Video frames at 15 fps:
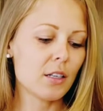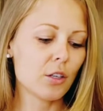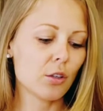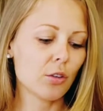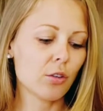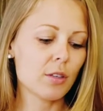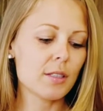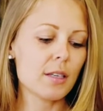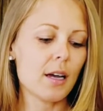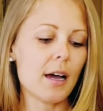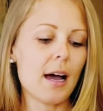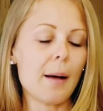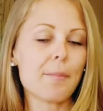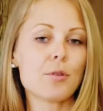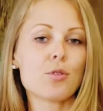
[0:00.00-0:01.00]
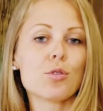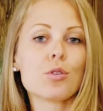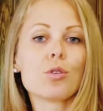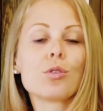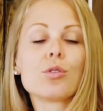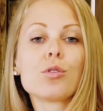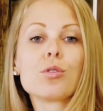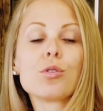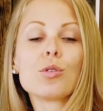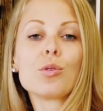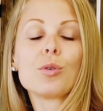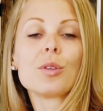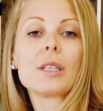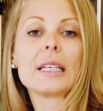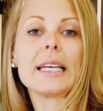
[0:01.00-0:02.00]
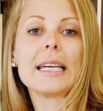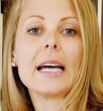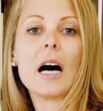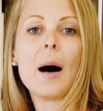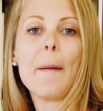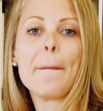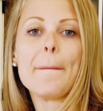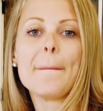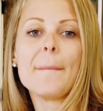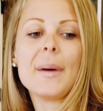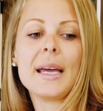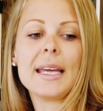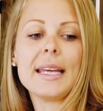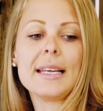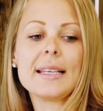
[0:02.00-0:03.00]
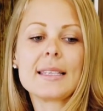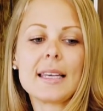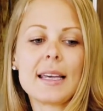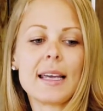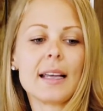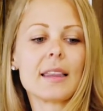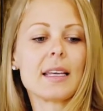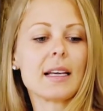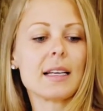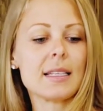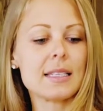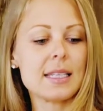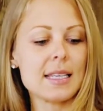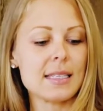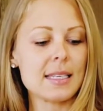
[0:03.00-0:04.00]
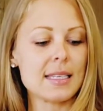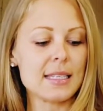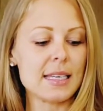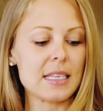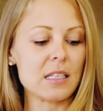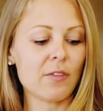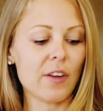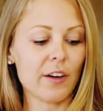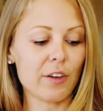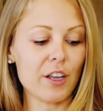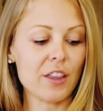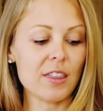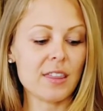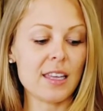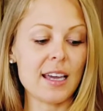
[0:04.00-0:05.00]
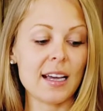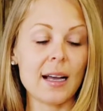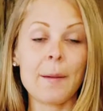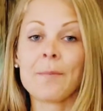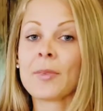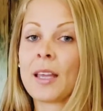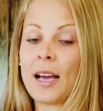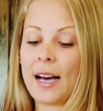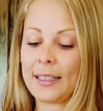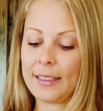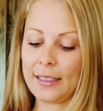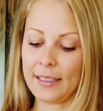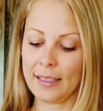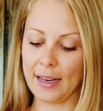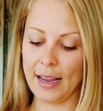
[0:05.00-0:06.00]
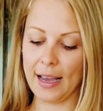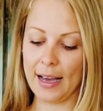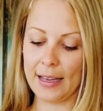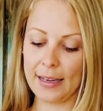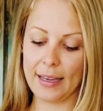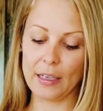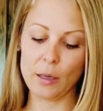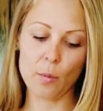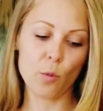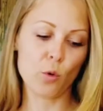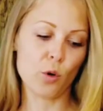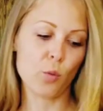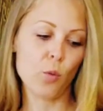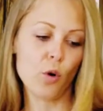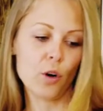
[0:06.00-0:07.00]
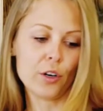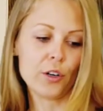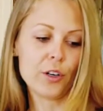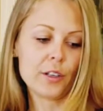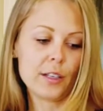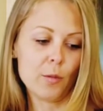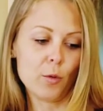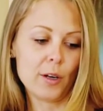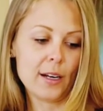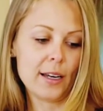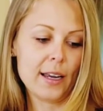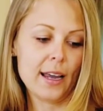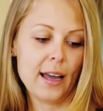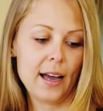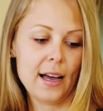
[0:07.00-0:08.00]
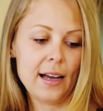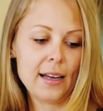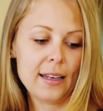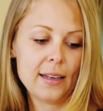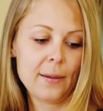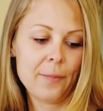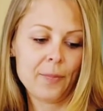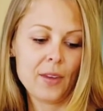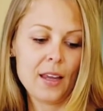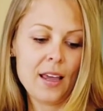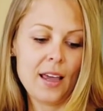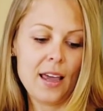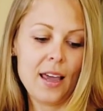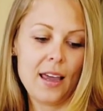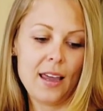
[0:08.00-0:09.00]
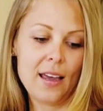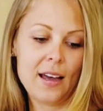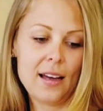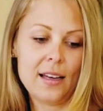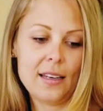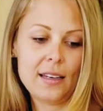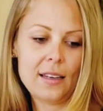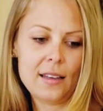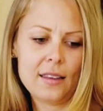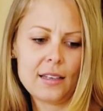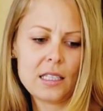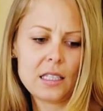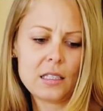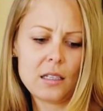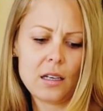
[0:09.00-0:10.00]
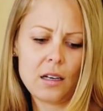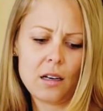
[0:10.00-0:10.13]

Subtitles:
it looks absolutely amazing. The consistency is very thick. I didn't add any more water than what I had, and this